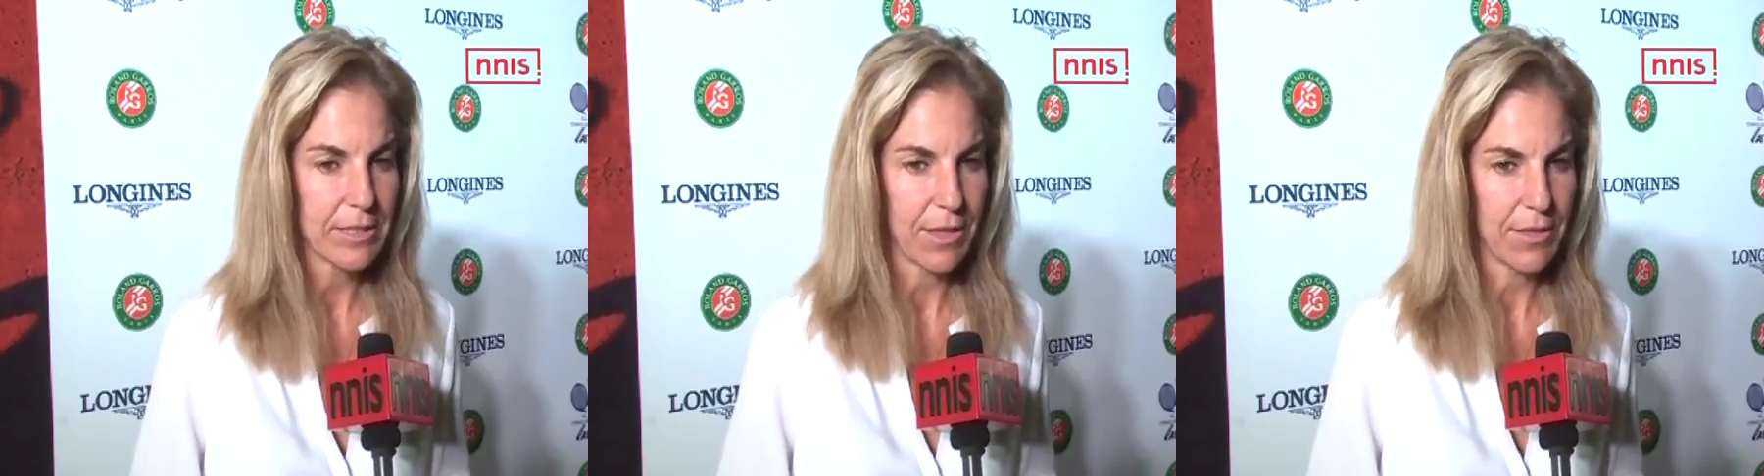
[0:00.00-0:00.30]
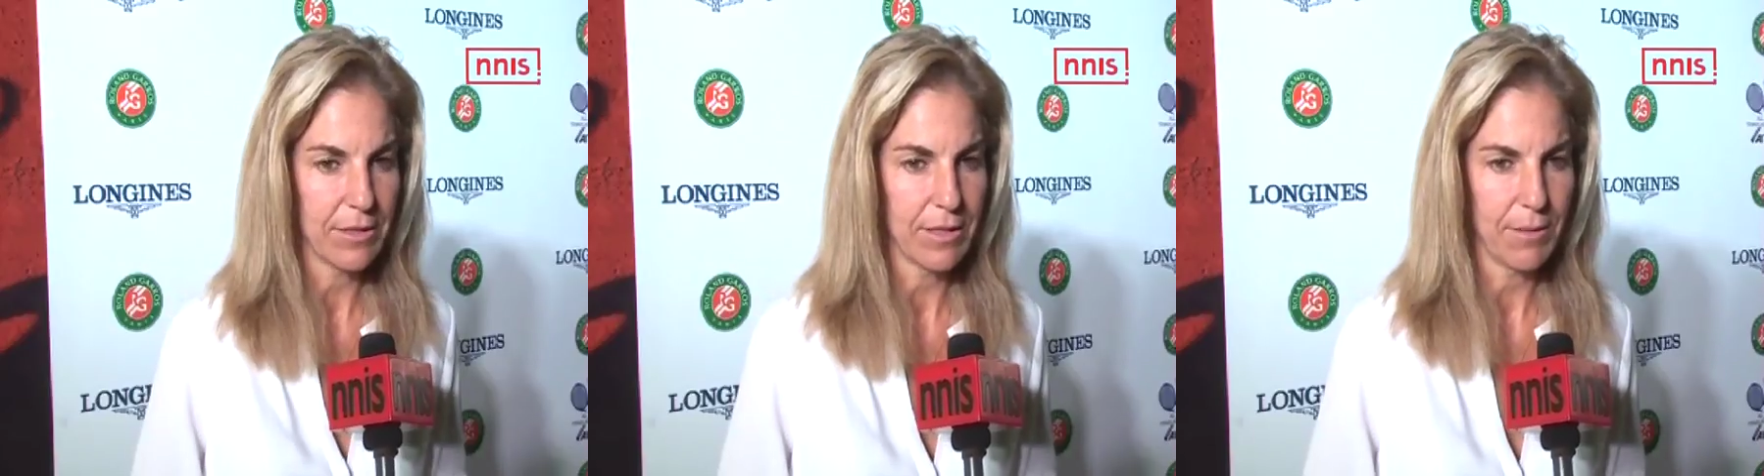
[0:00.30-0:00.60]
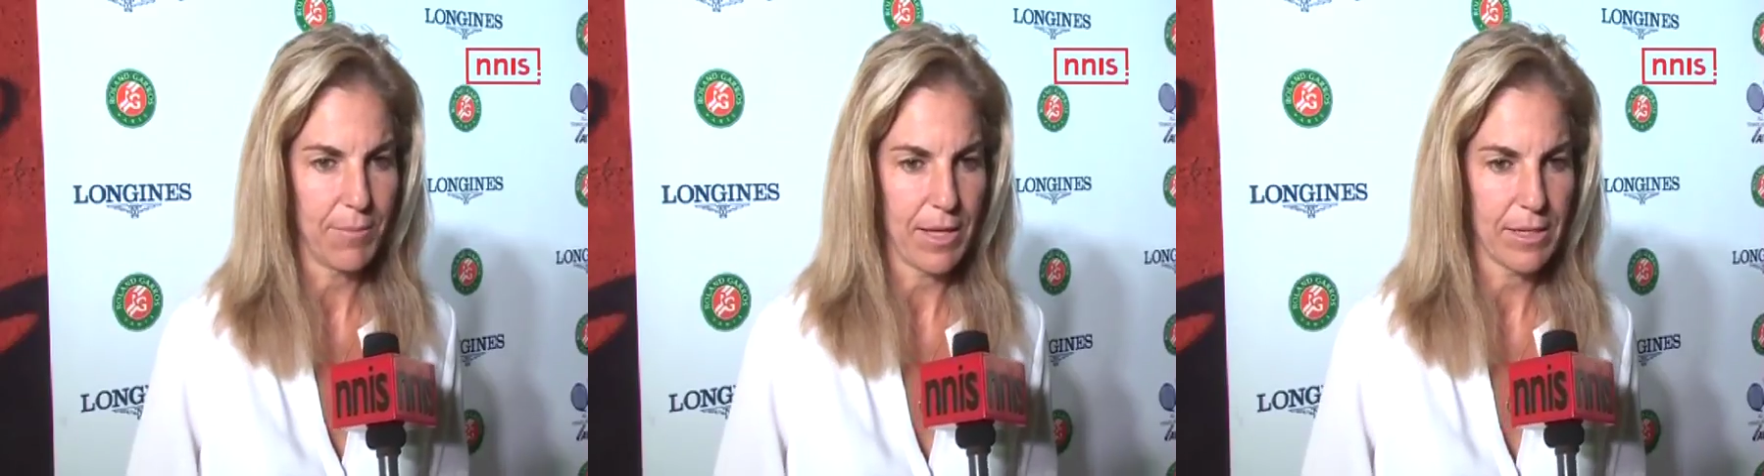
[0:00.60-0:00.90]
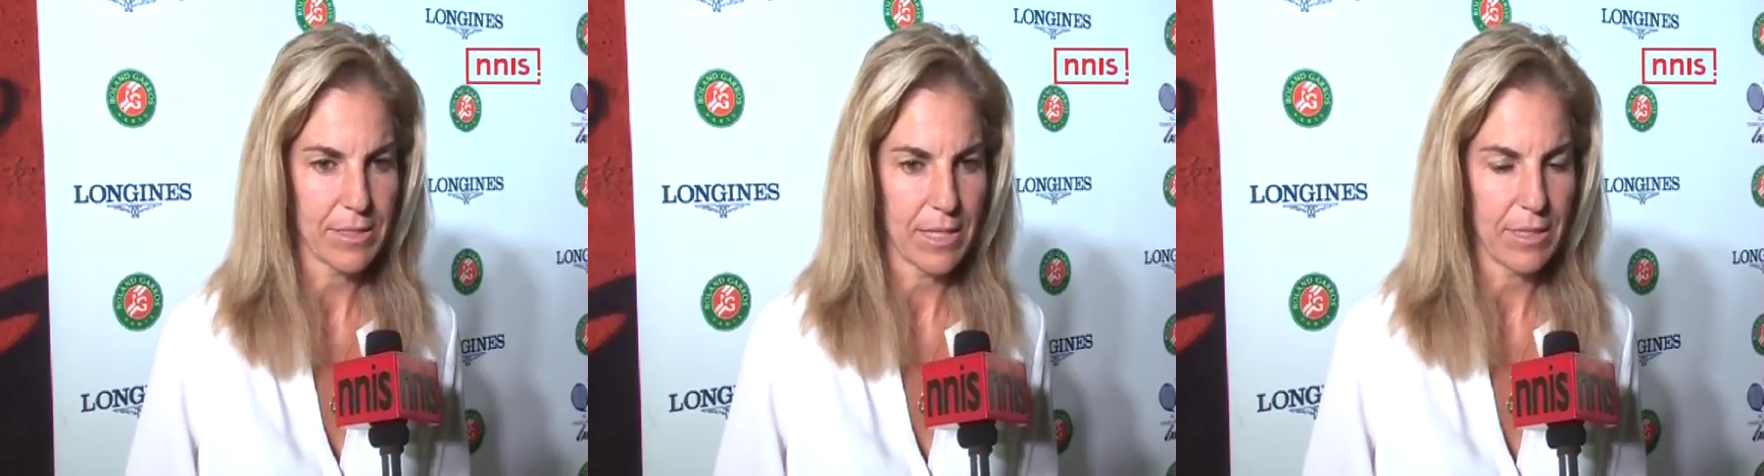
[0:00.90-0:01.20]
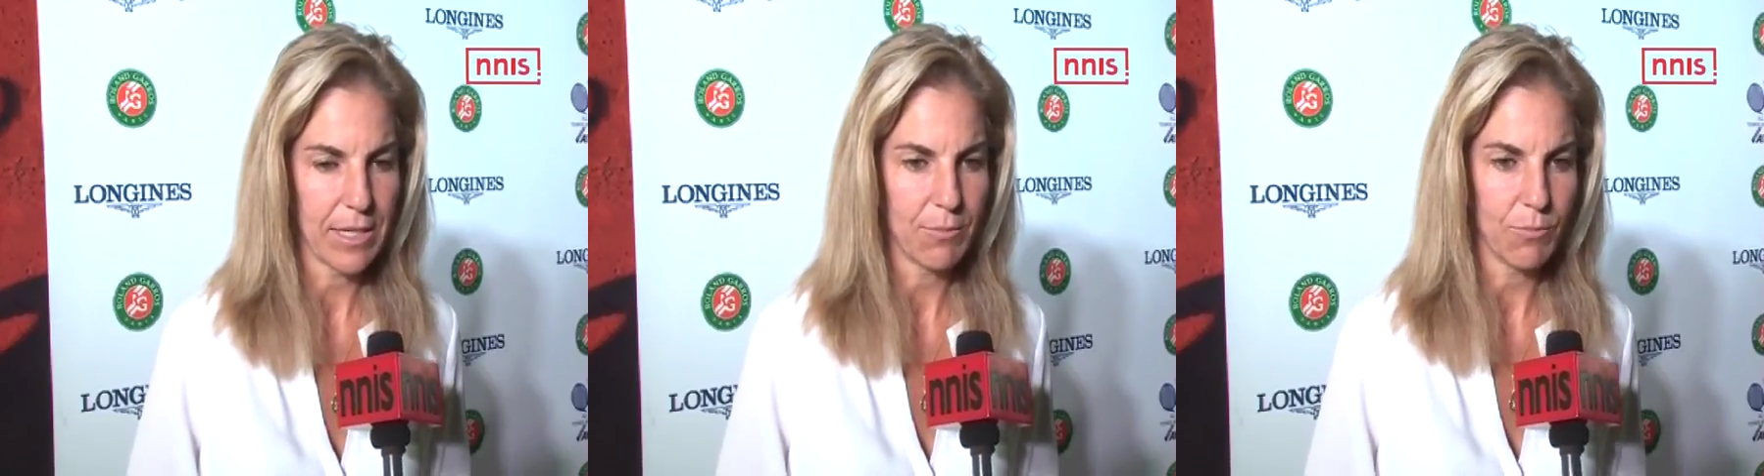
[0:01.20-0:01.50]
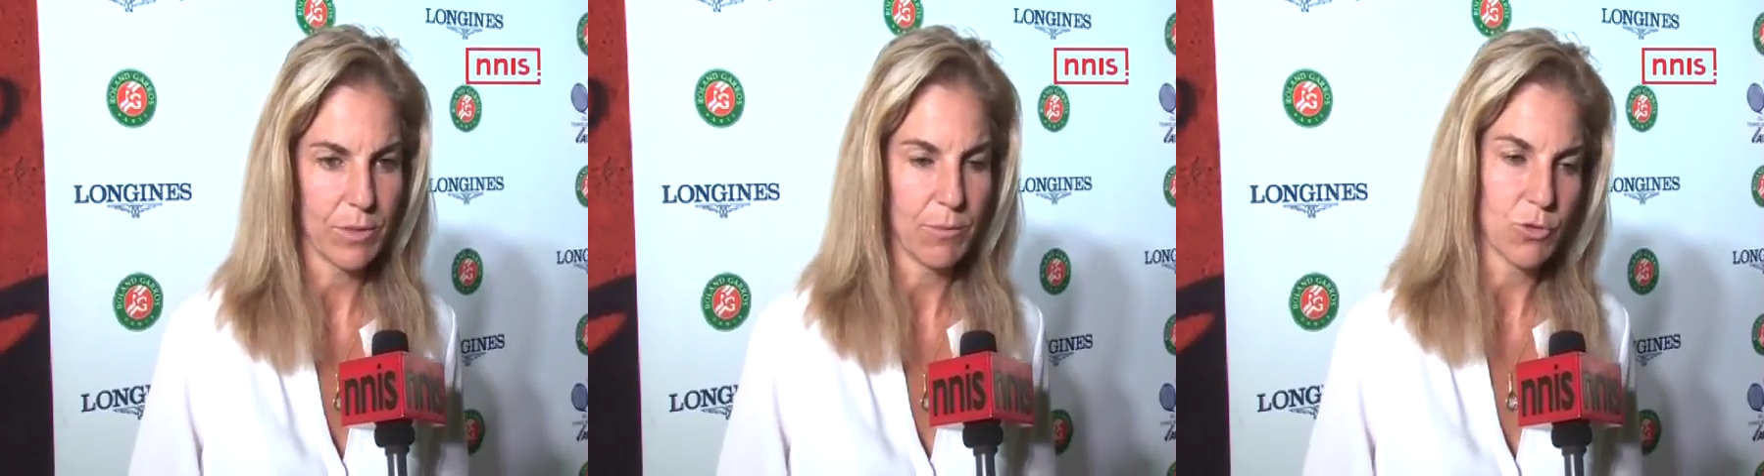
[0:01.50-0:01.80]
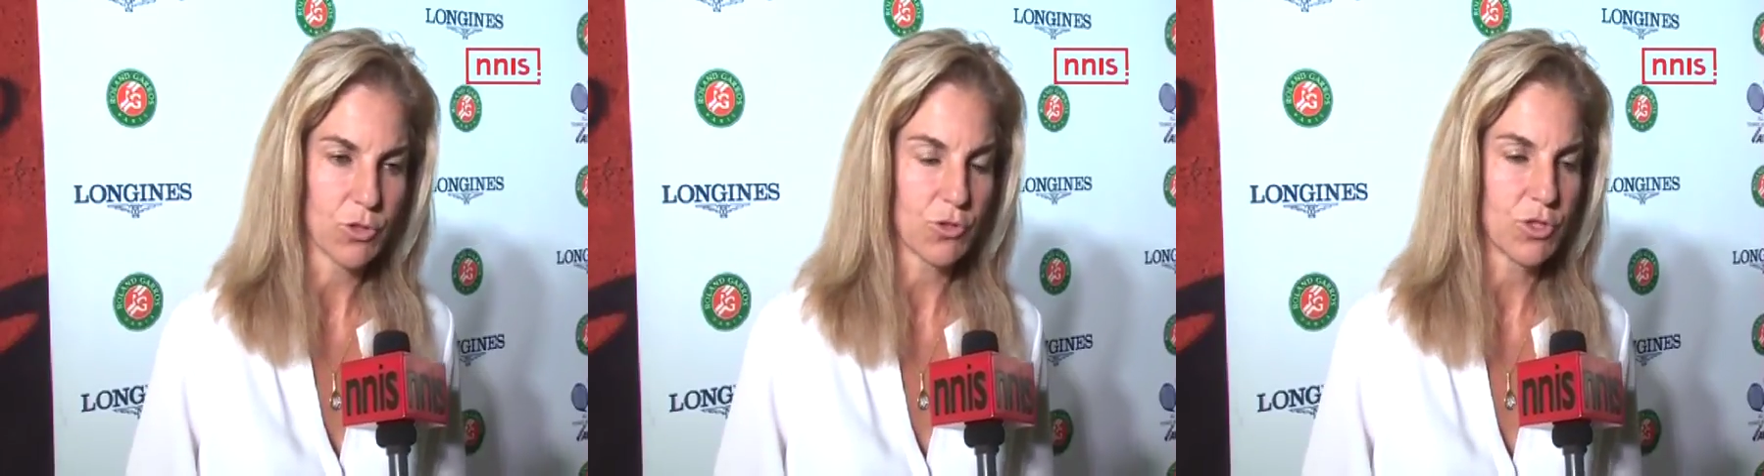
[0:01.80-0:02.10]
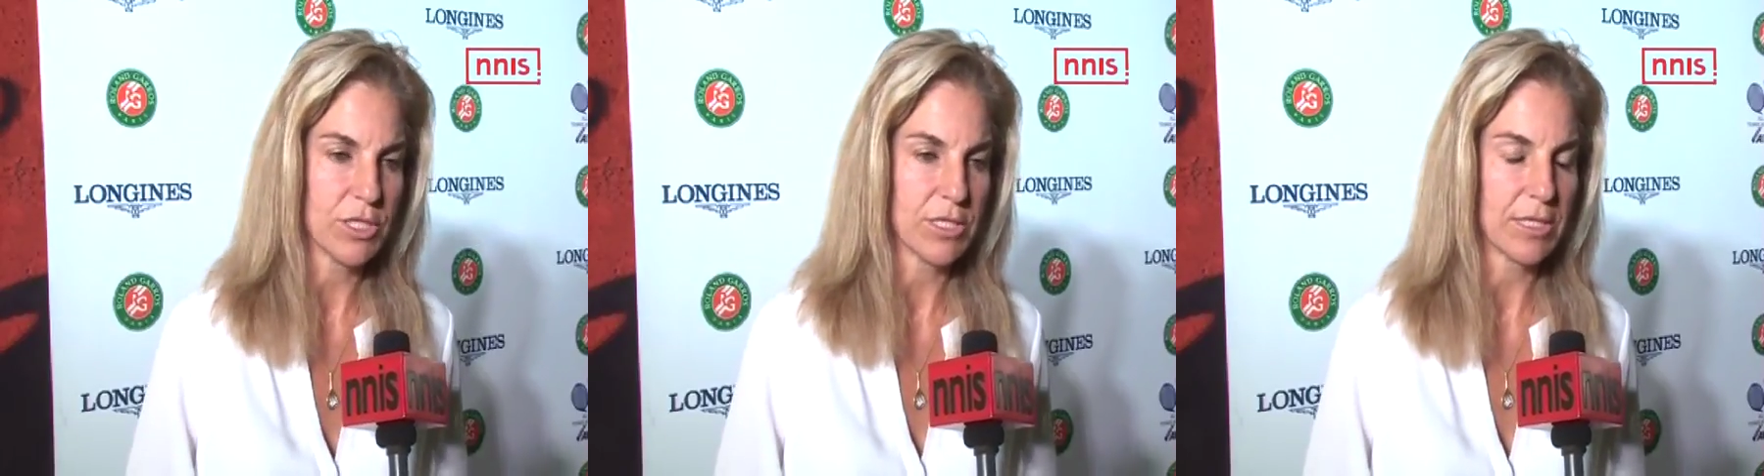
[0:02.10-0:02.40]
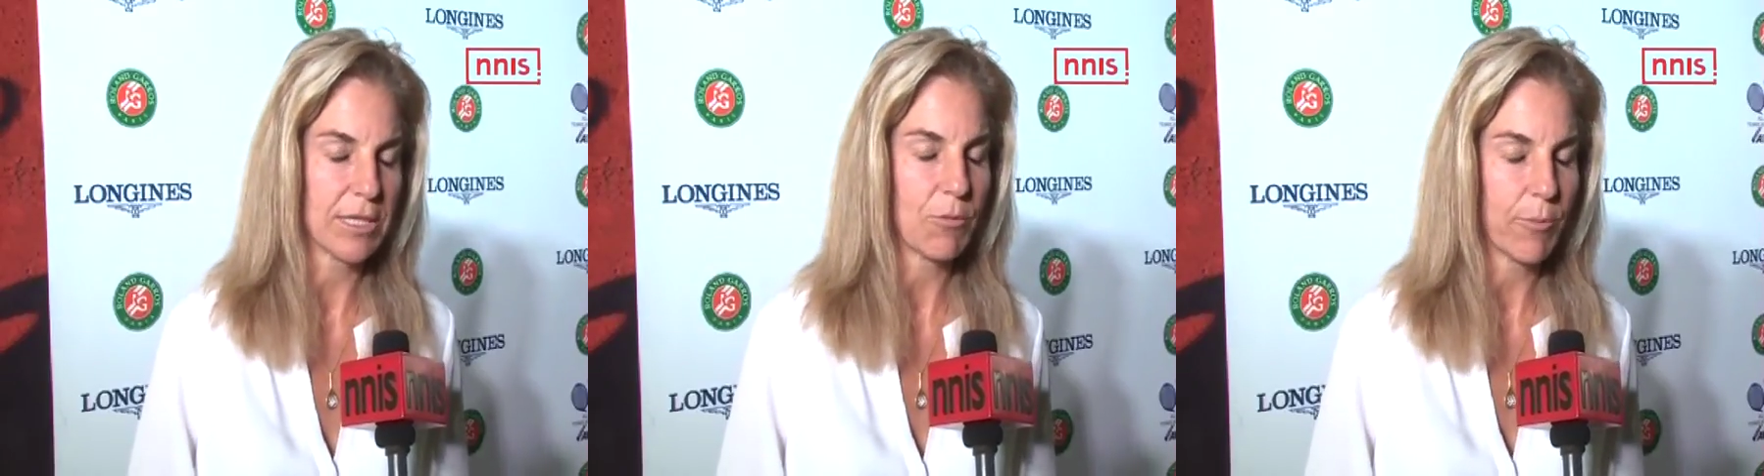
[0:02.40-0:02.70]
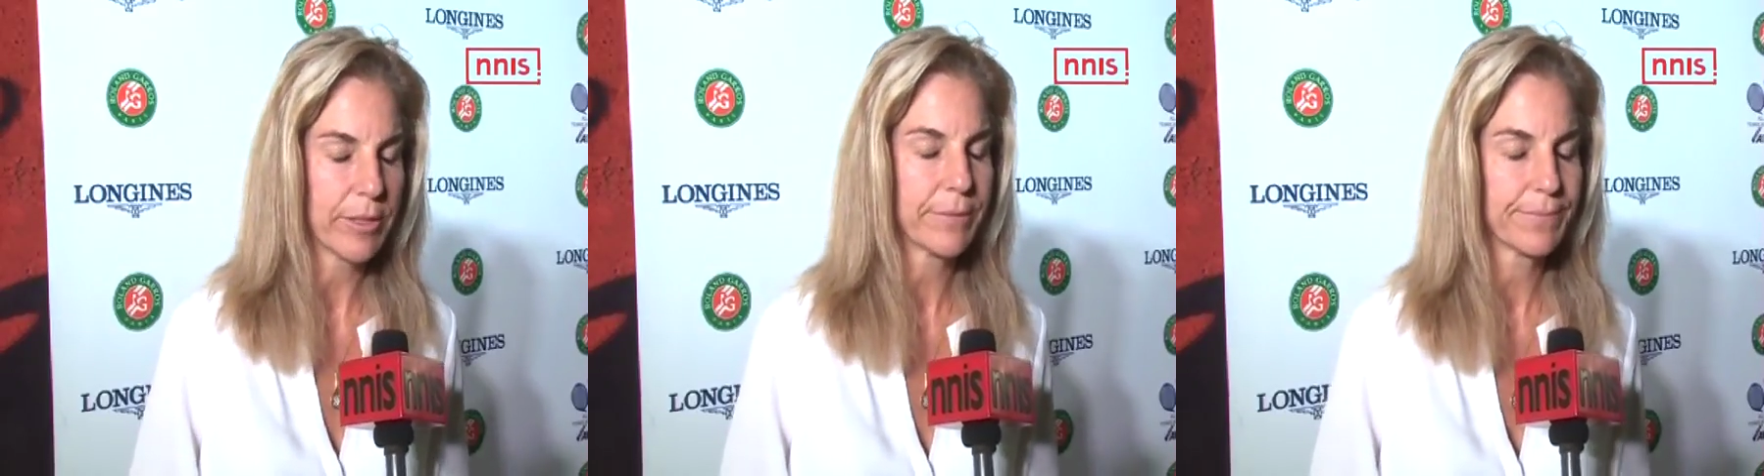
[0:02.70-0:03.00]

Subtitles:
I think, that the players that they're the most consistent at the moment.